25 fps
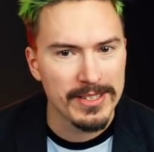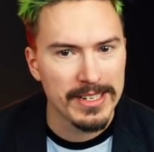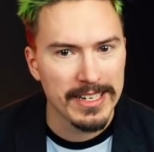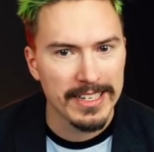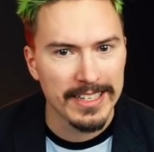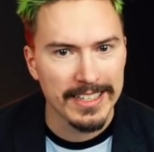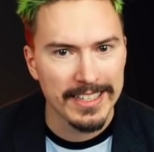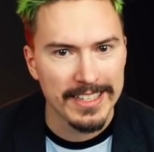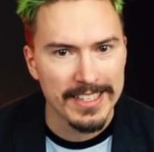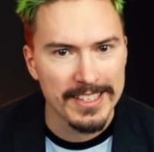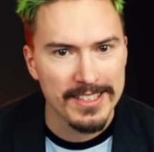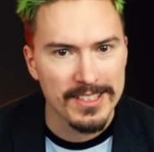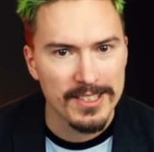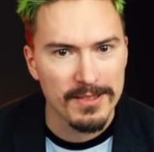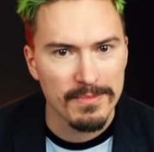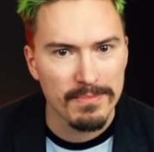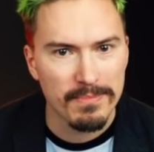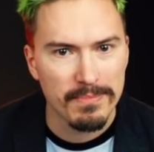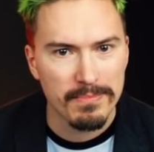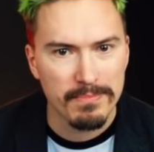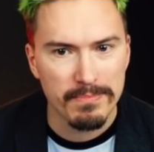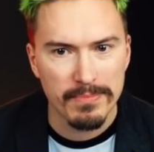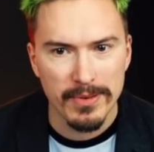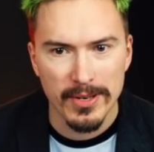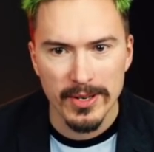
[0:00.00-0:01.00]
I
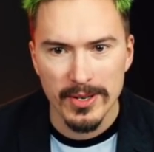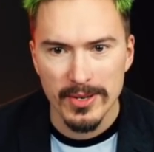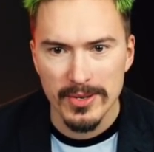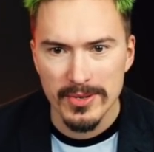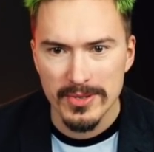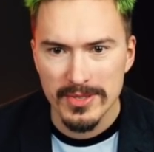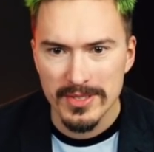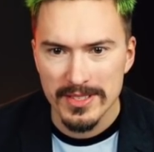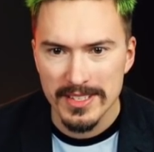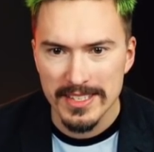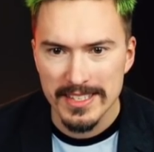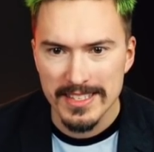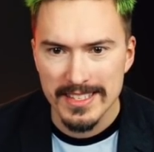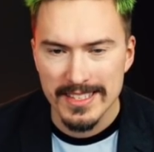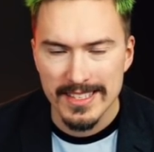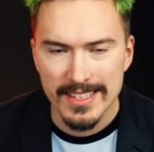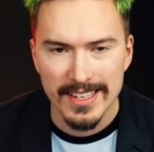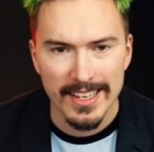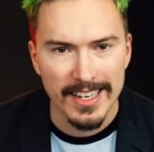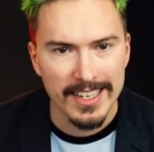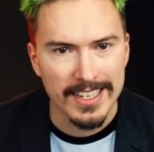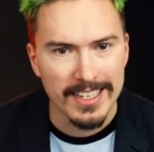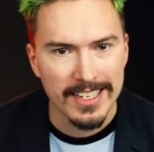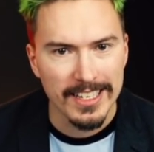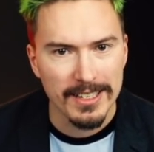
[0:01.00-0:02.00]
suppose it's
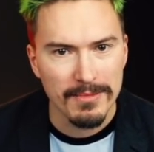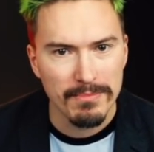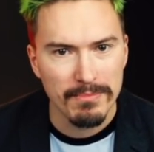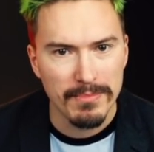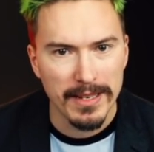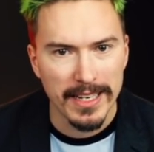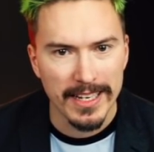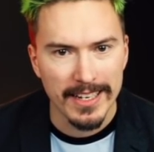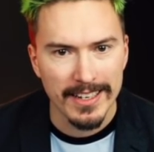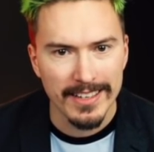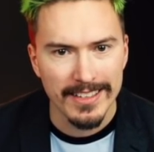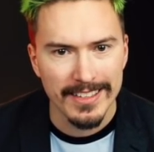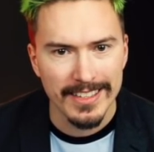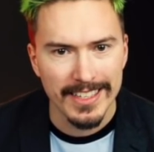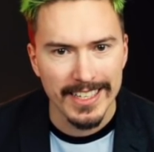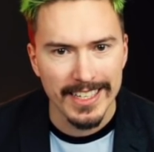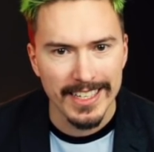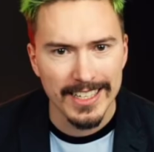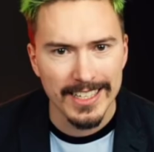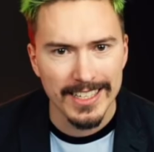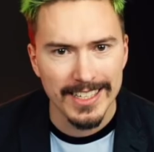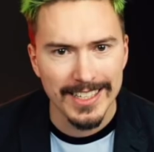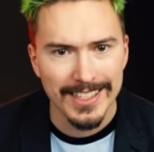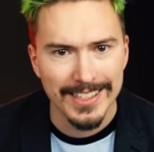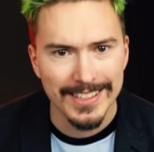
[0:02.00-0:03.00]
slightly bigger
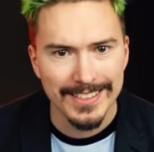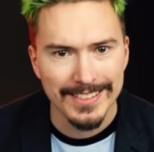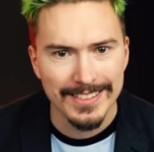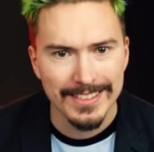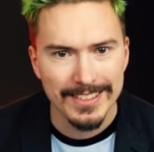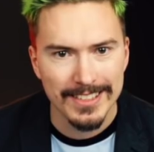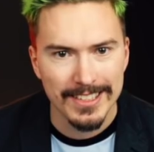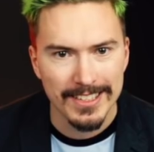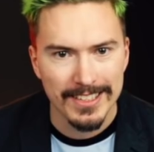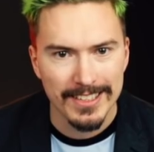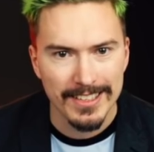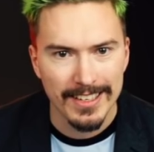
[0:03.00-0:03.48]
now.